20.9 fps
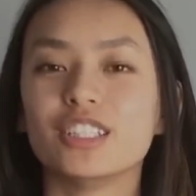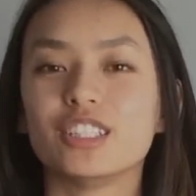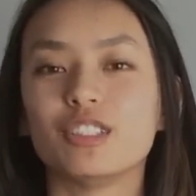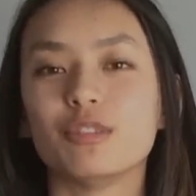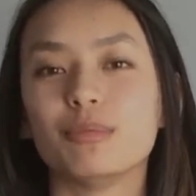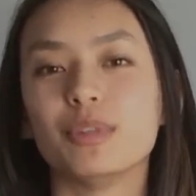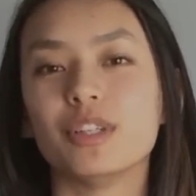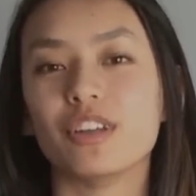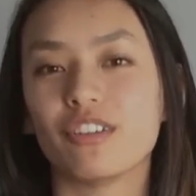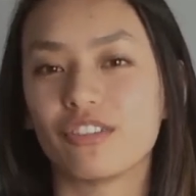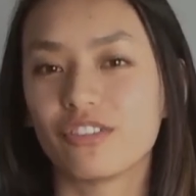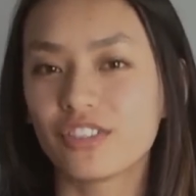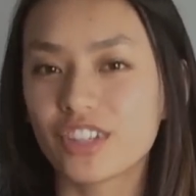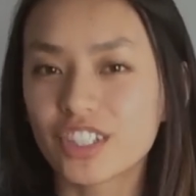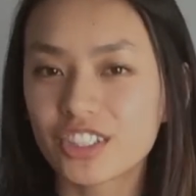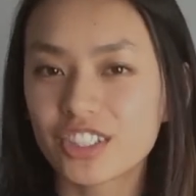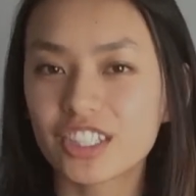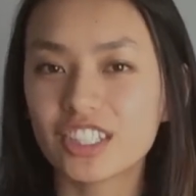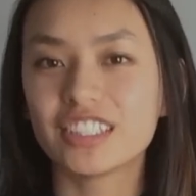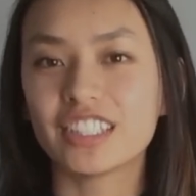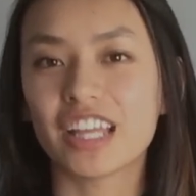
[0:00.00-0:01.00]
to be
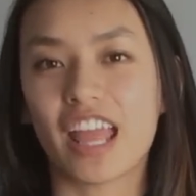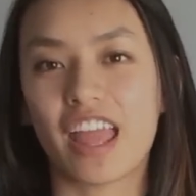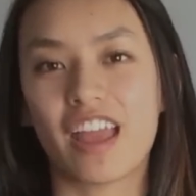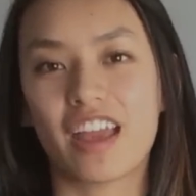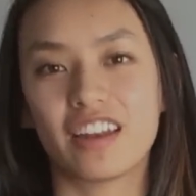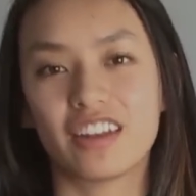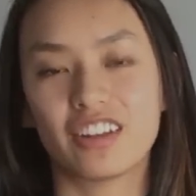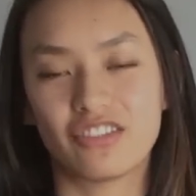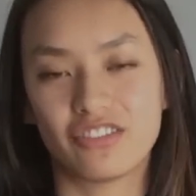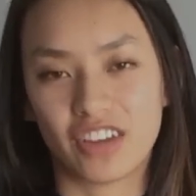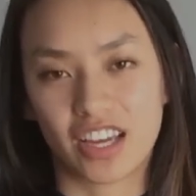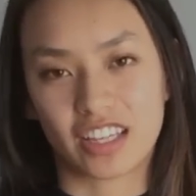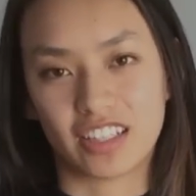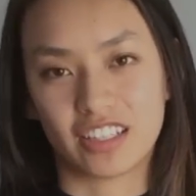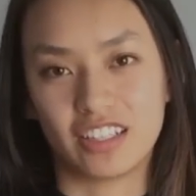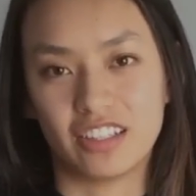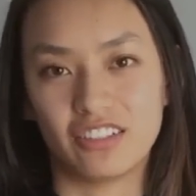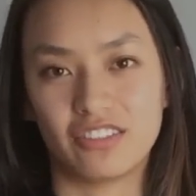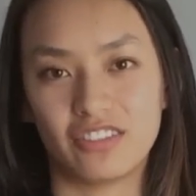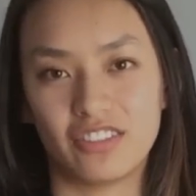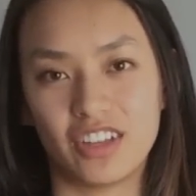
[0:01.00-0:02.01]
efficient and
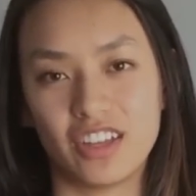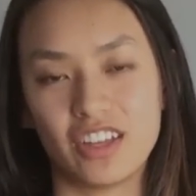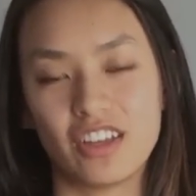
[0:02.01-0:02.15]
effective.